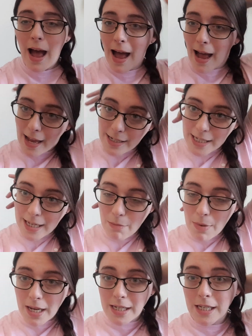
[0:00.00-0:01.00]
And
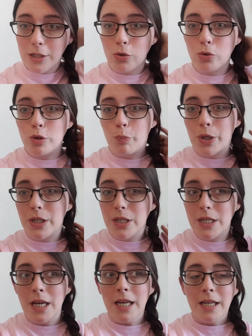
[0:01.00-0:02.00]
him and his
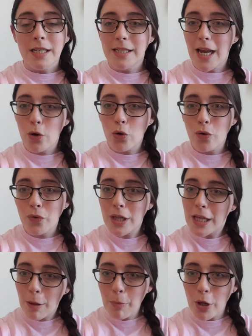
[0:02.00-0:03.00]
husband sent over a
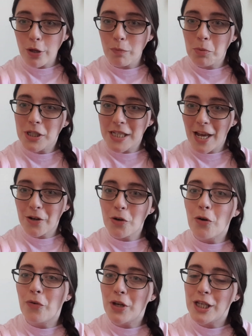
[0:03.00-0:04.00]
little bottle of
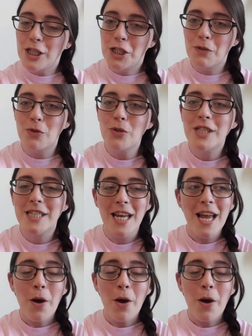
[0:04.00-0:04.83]
Prosecco for each of us,